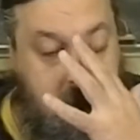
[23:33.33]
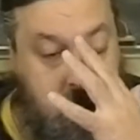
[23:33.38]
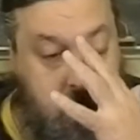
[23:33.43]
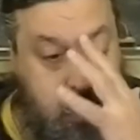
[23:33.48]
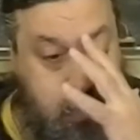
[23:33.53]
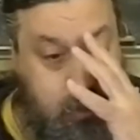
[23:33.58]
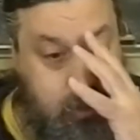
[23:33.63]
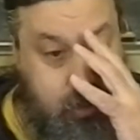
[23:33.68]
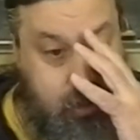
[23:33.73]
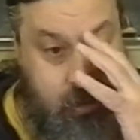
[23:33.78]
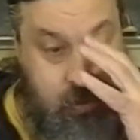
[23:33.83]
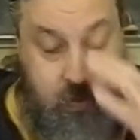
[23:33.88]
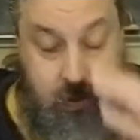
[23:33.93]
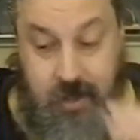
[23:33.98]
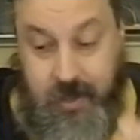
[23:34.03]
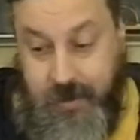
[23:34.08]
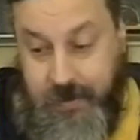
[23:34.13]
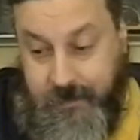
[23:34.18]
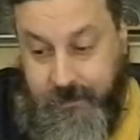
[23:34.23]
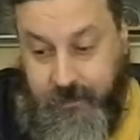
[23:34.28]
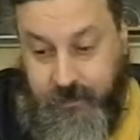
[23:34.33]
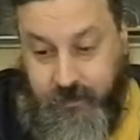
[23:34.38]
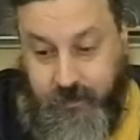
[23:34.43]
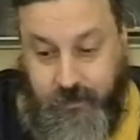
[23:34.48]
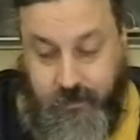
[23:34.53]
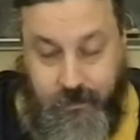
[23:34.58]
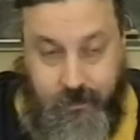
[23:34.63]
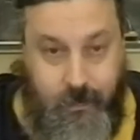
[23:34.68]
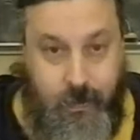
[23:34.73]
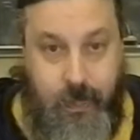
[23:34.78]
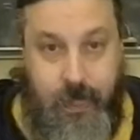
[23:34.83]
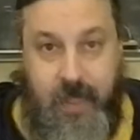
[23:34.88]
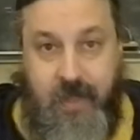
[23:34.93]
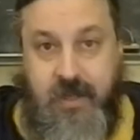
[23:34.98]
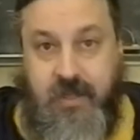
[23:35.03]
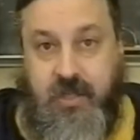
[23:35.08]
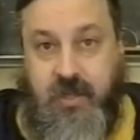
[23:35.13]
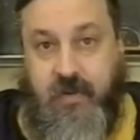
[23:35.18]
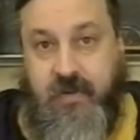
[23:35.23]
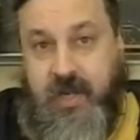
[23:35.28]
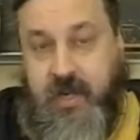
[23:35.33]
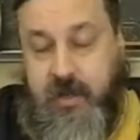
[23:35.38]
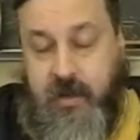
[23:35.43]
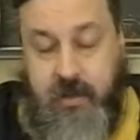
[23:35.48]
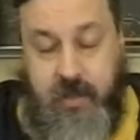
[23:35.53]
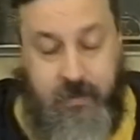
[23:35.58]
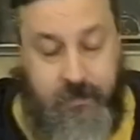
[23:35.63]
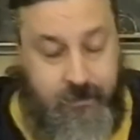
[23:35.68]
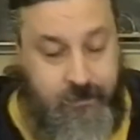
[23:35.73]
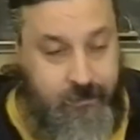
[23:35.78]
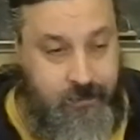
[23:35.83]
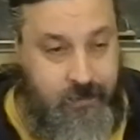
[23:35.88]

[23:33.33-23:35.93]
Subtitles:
the Soviet Union.